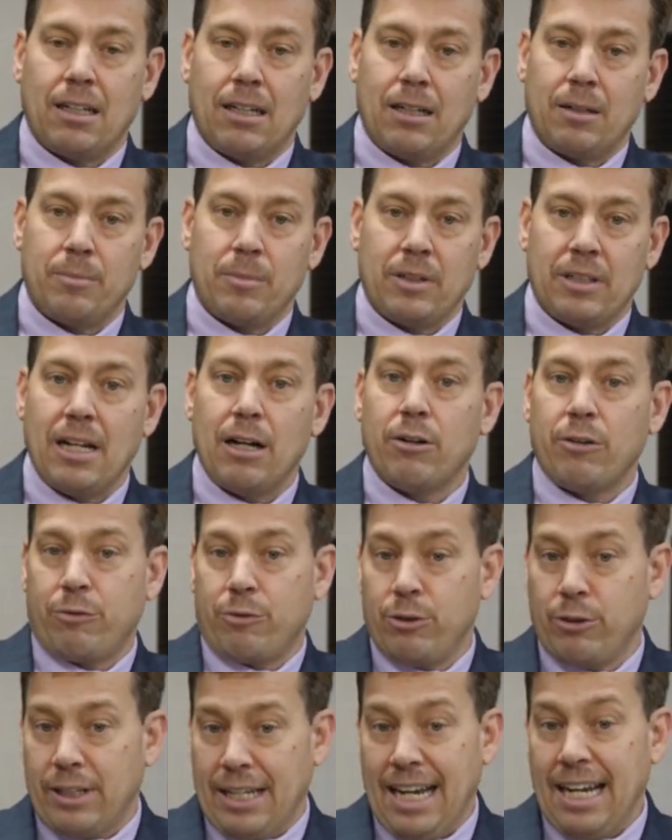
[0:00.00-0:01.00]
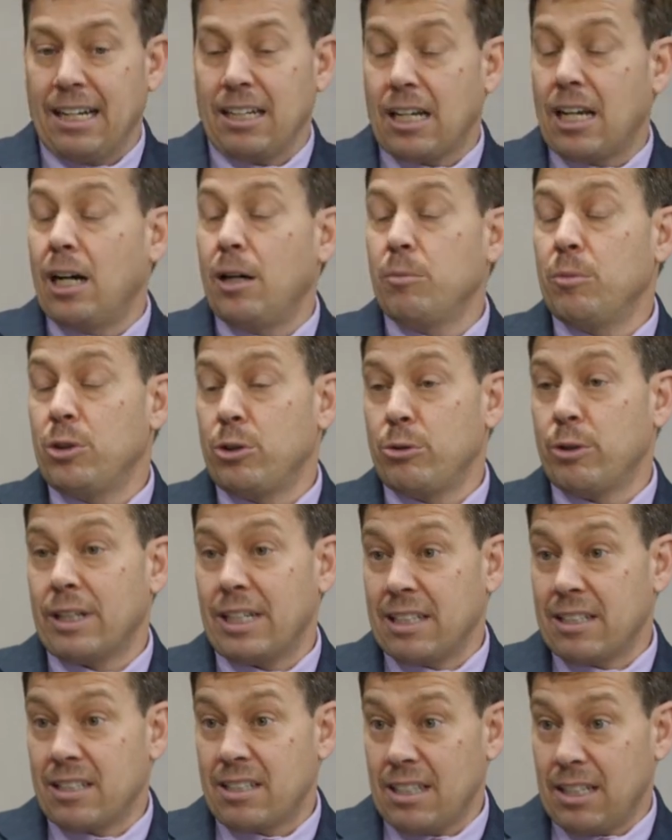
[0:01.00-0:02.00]
Okay. Now, if you can't come to a
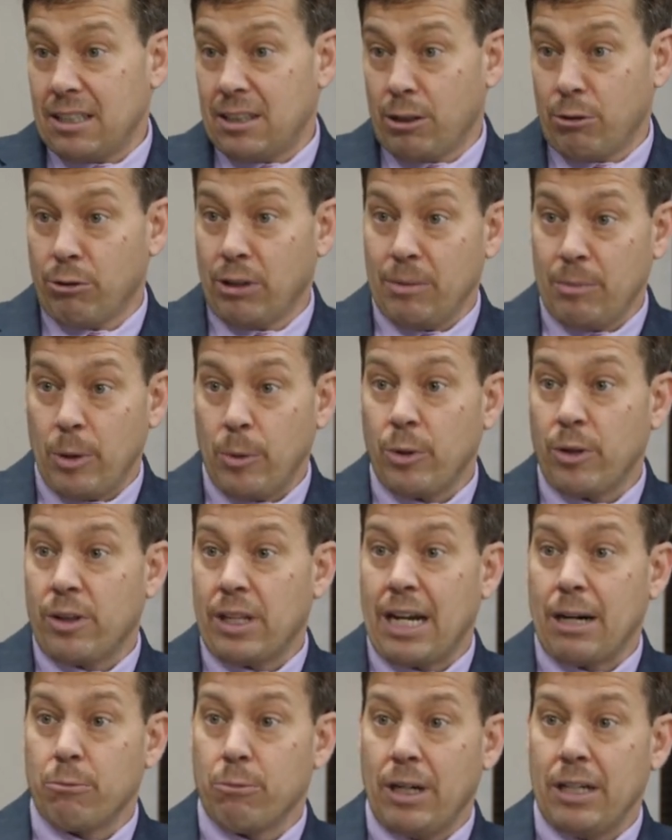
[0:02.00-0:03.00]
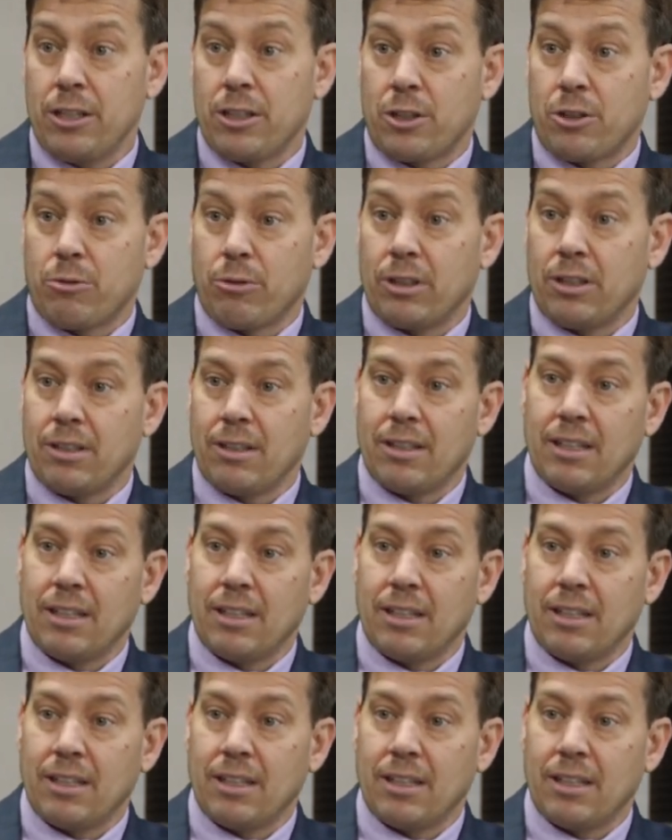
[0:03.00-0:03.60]
consent agreement with that registrant,